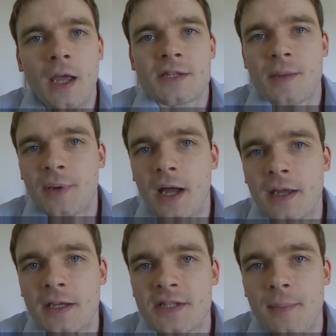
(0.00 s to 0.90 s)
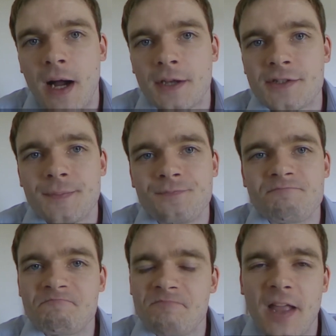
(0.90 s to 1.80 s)
Supply and demand,
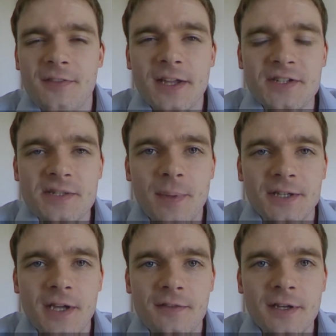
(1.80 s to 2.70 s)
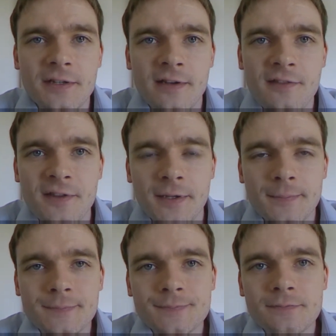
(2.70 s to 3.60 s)
that is better than nothing.
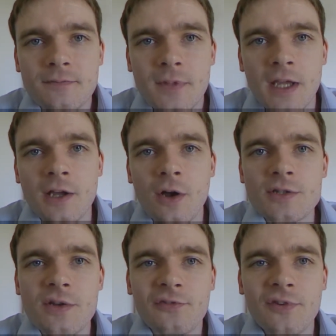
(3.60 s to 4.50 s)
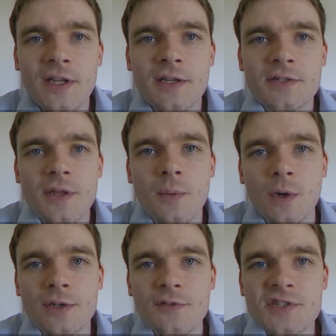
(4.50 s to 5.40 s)
He can also flee into the
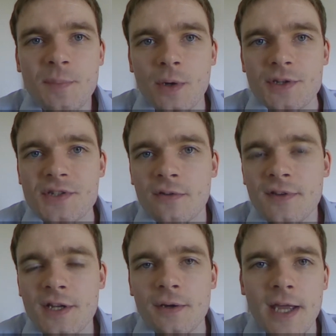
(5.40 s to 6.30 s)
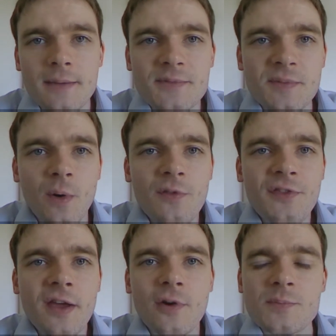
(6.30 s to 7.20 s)
world of sports or video games. Both
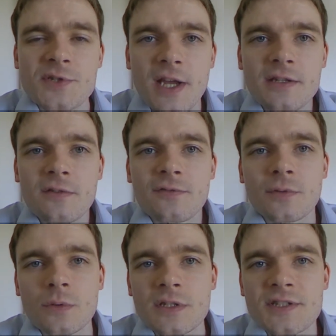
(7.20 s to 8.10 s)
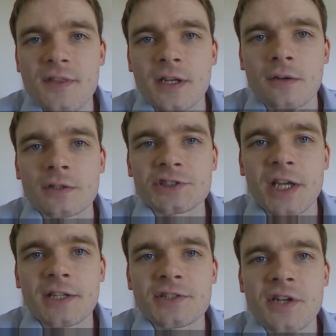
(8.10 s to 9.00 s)
have objective rules that are not
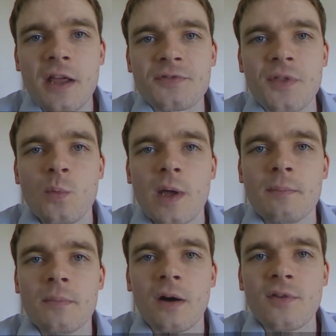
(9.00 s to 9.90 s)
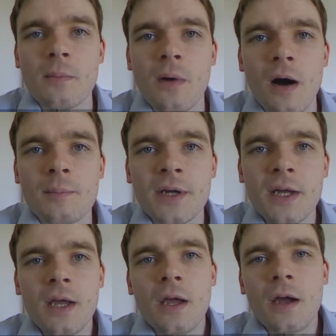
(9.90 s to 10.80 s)
changed at the whim of a mob
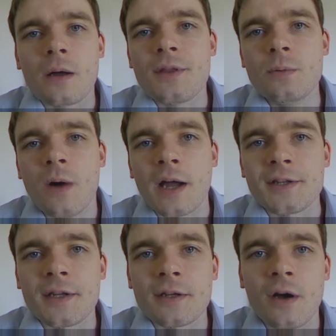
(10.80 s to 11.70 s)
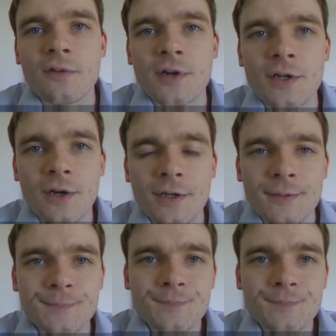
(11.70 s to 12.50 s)
or the whining of a girl.